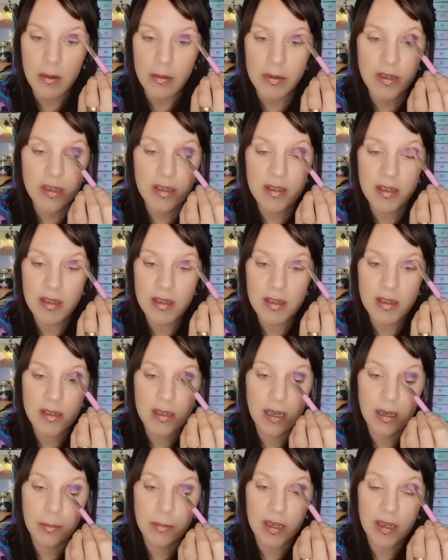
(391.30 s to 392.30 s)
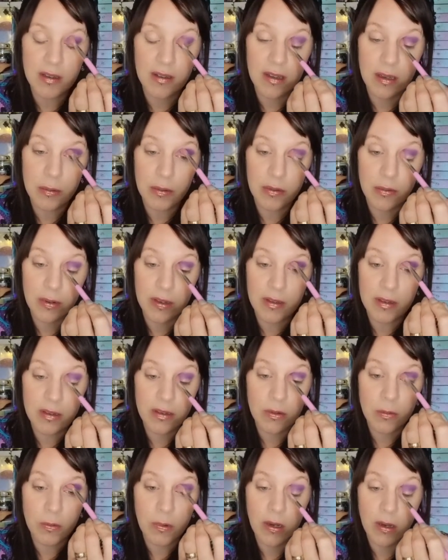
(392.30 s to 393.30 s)
which is such a shame because he was always
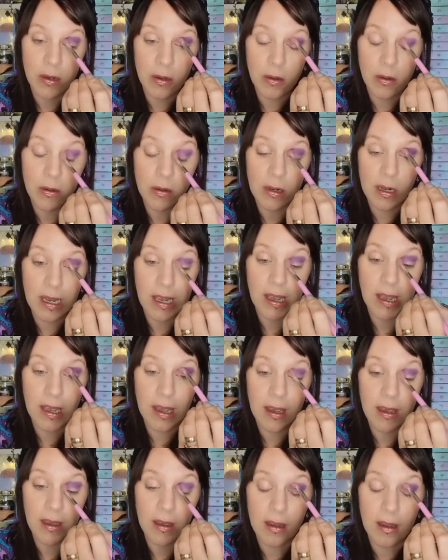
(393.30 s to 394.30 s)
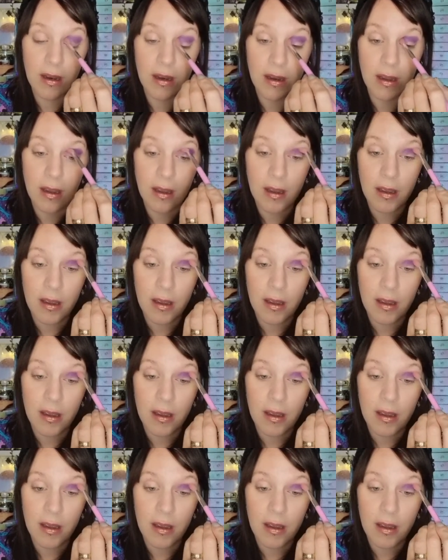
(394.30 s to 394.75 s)
such a workaholic and